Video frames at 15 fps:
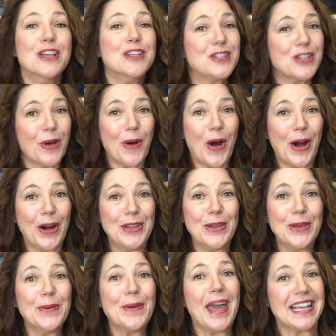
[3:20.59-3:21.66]
So are
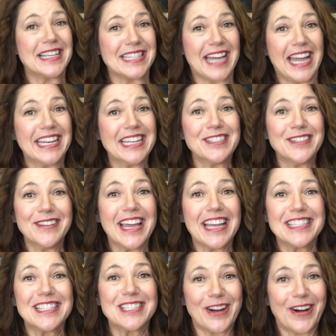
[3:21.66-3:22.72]
you excited to
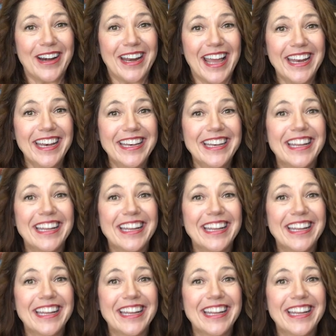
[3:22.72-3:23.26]
get started?